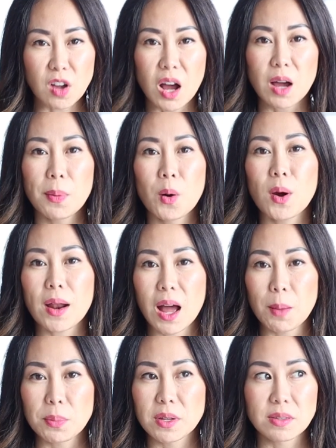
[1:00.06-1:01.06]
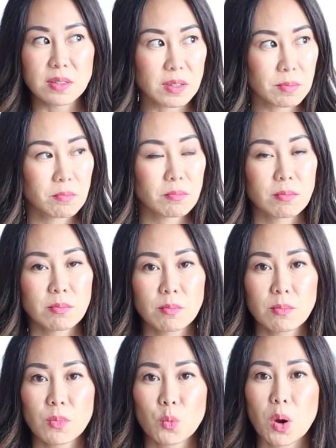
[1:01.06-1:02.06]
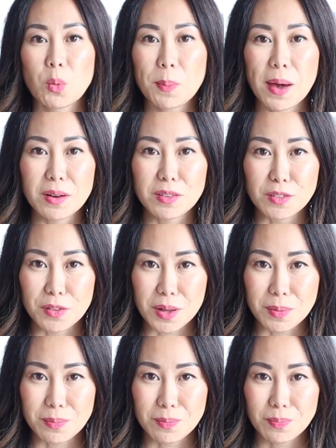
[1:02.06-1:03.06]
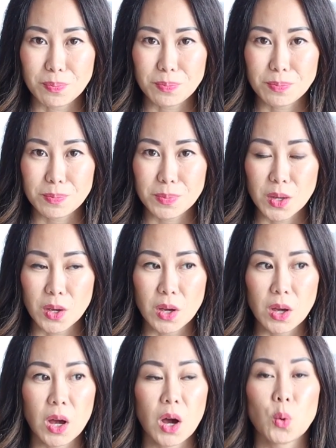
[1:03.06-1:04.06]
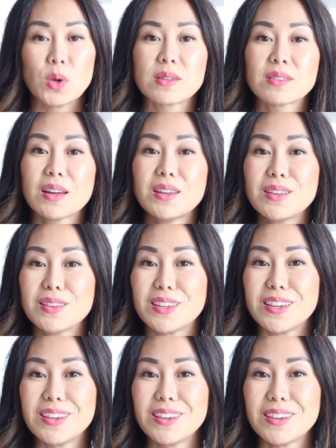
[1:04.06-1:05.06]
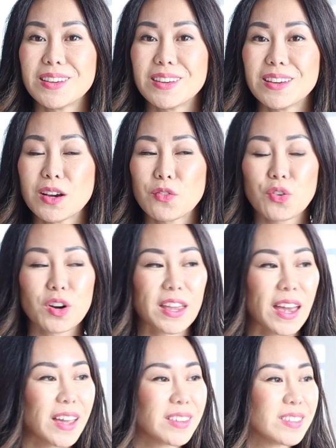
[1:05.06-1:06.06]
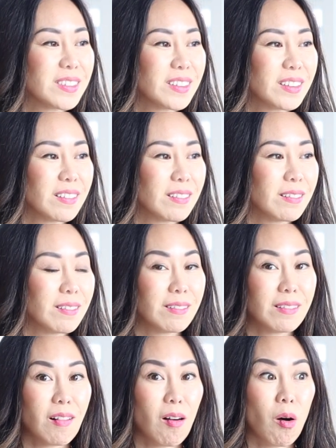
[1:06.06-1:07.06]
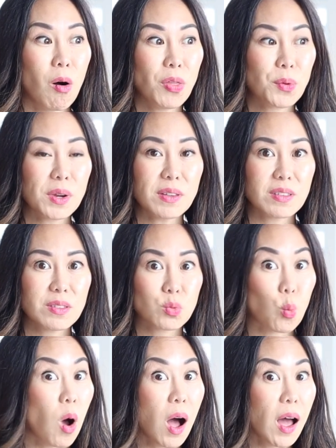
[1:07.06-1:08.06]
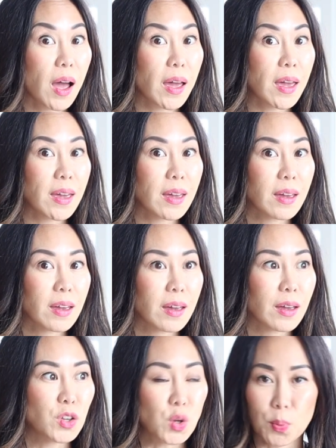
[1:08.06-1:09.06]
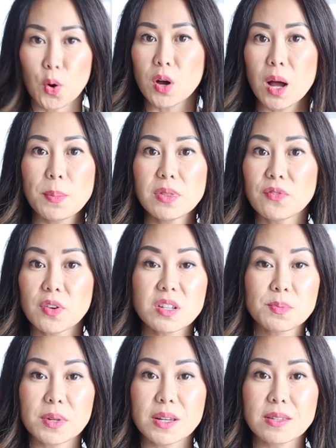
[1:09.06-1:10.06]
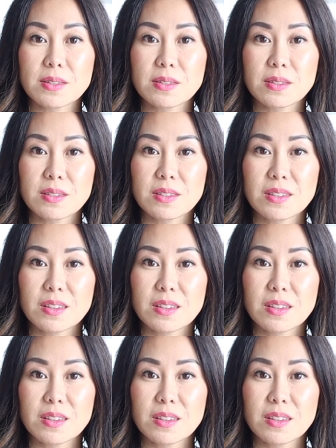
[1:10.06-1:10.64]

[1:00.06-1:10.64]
talk about what happens when we pedestal them. We suddenly forget all the reasons why you broke up in the first place.